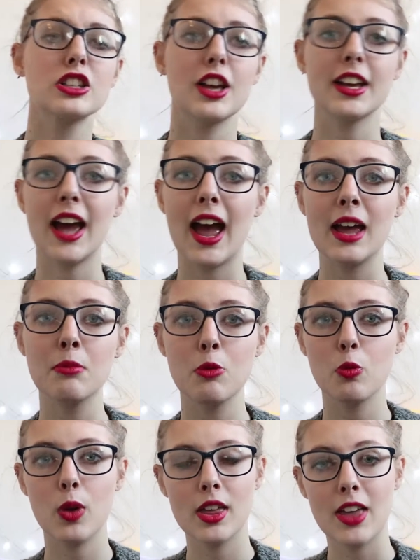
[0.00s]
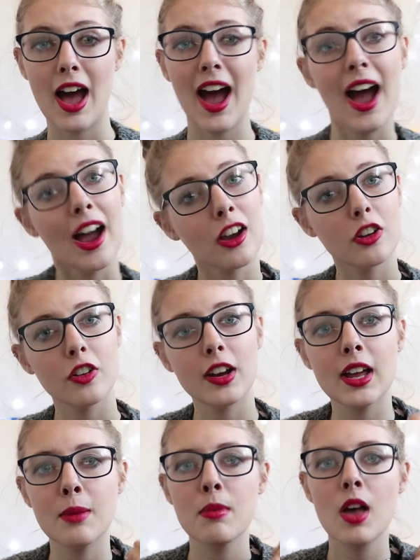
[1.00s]
So it came with a hand
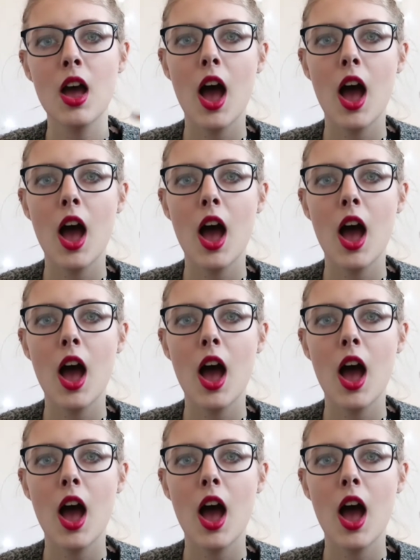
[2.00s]
cream,